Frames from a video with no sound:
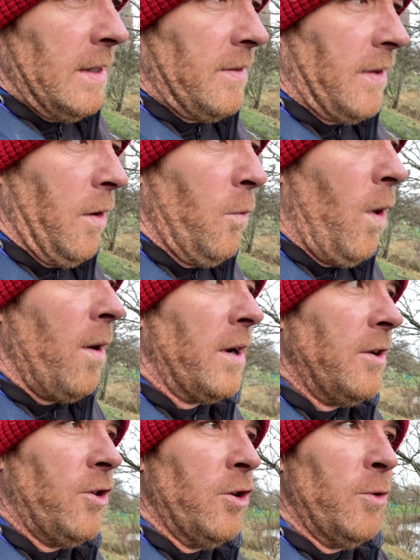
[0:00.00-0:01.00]
So what I'm
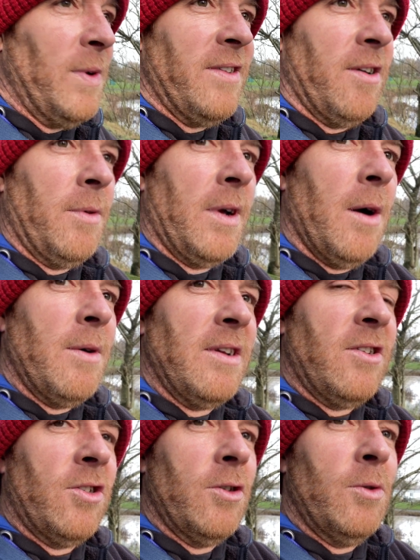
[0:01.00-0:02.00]
going to do is I'm
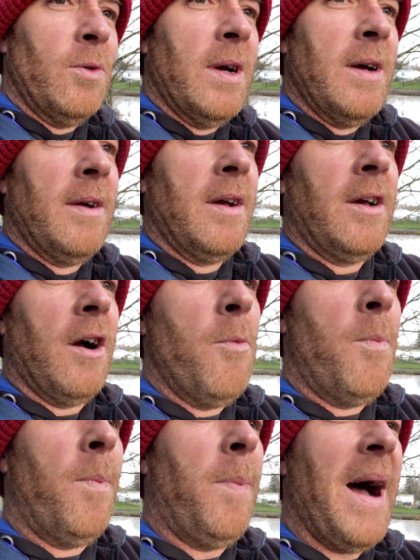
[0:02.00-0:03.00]
going to go
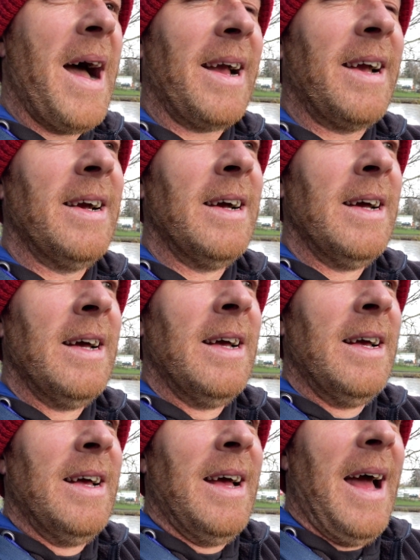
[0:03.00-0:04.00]
back
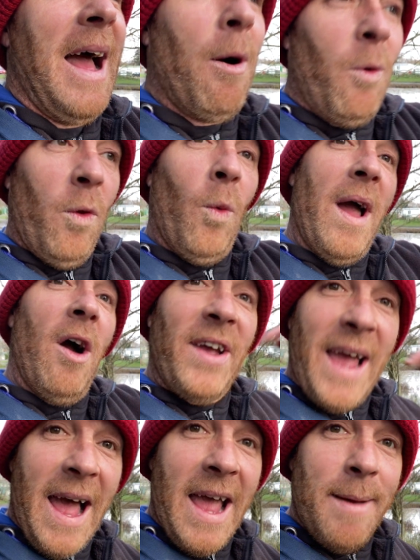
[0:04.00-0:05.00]
out the way I
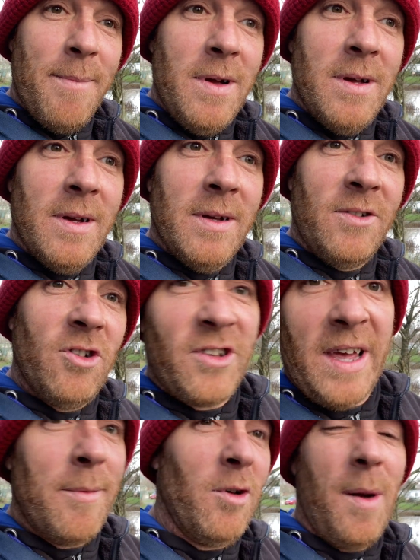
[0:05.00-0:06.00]
came, just
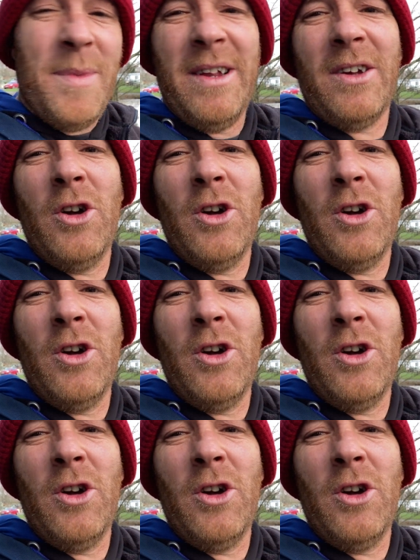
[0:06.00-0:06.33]
keep looking. I mean, it